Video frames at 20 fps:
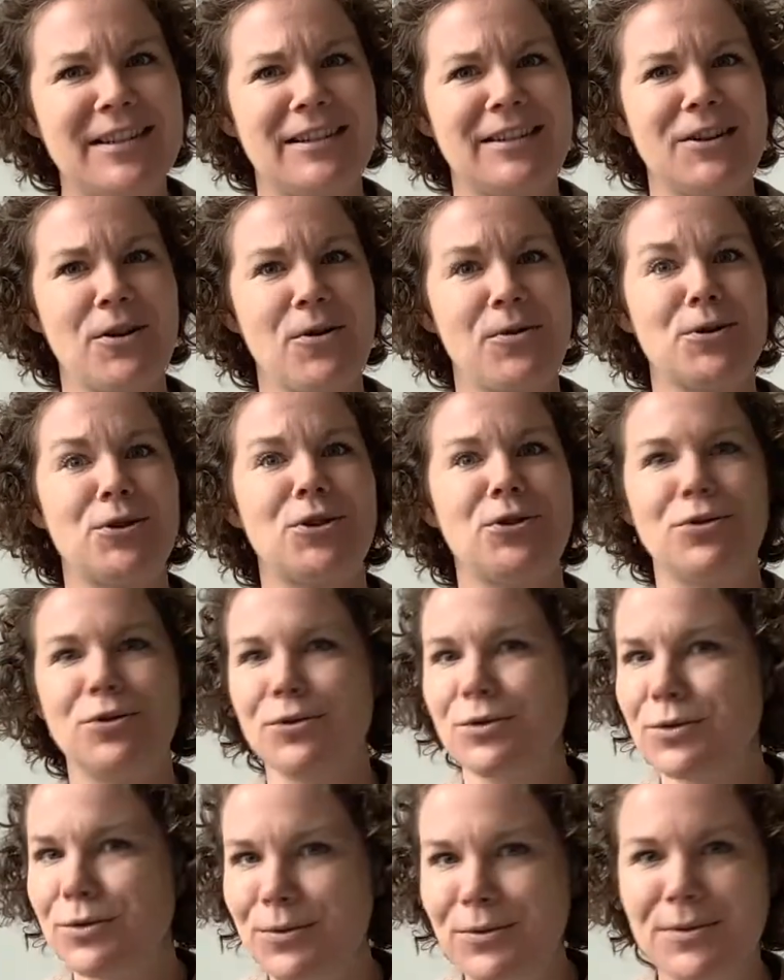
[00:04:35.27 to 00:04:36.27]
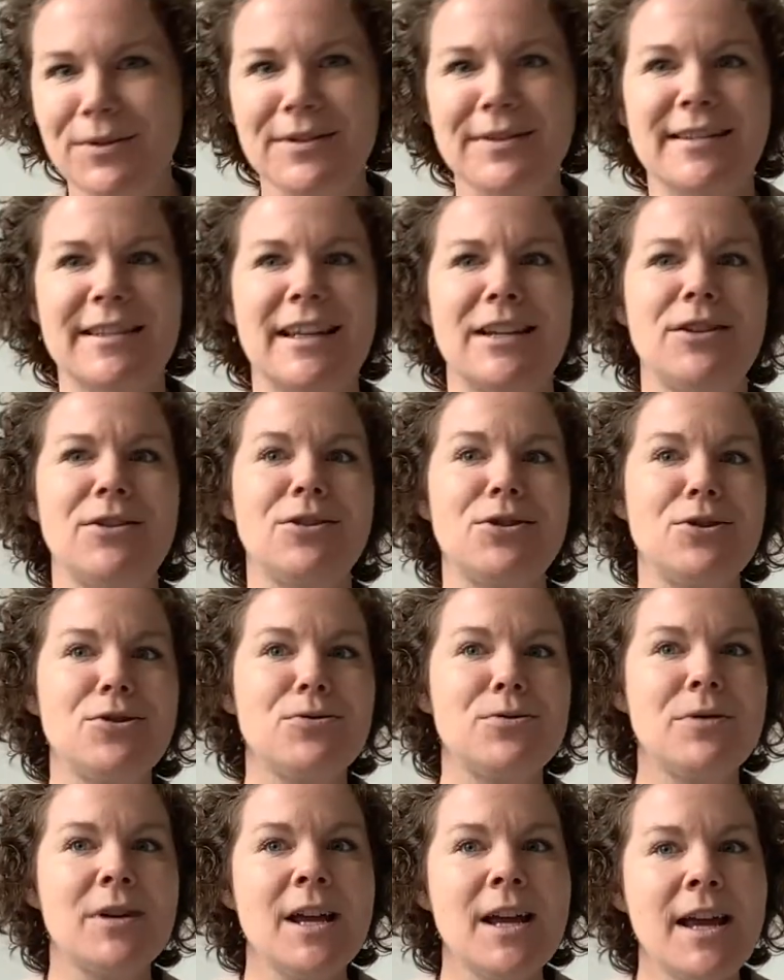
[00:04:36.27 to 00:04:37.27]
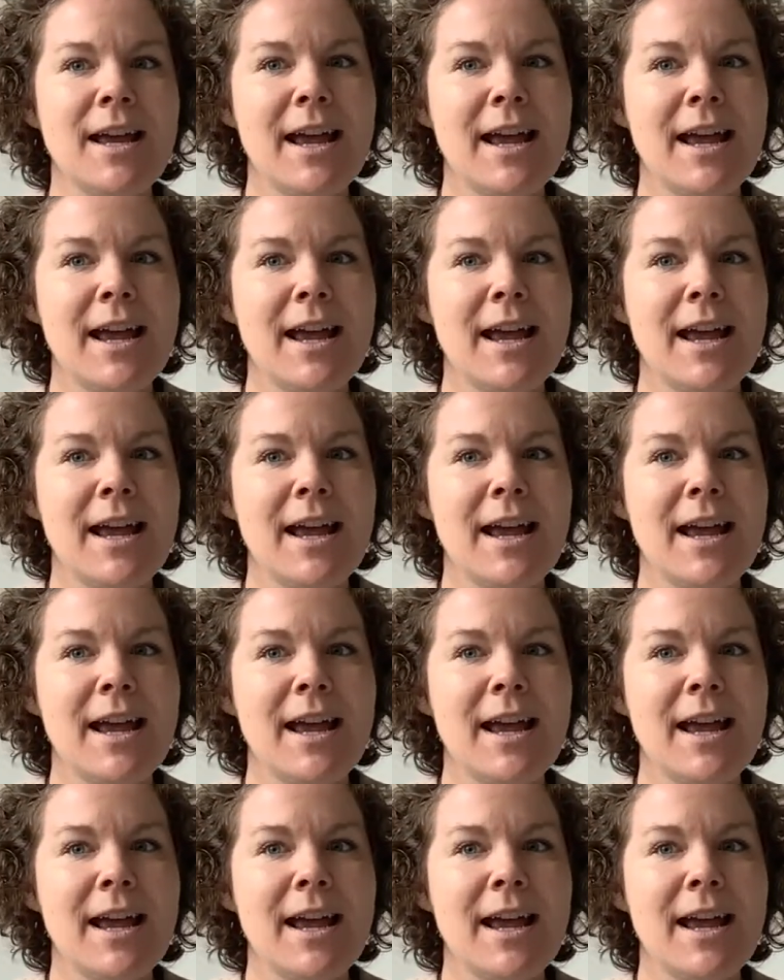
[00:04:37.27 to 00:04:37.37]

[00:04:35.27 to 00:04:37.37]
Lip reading: They're going to new schools and new